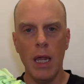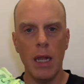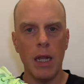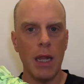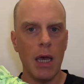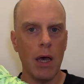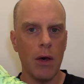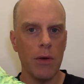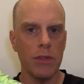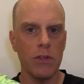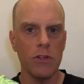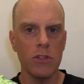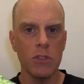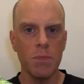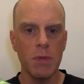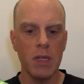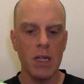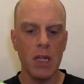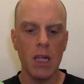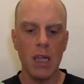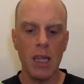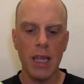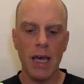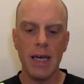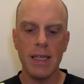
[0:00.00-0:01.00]
Now, there's been
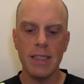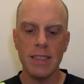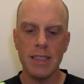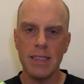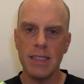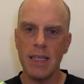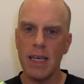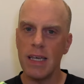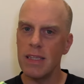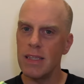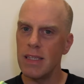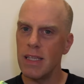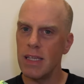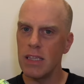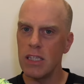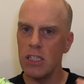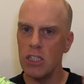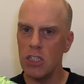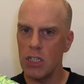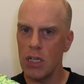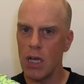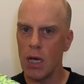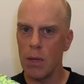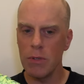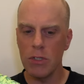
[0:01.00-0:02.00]
a lot said that the
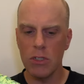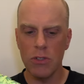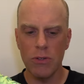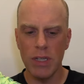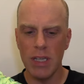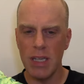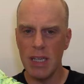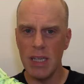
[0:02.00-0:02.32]
geometry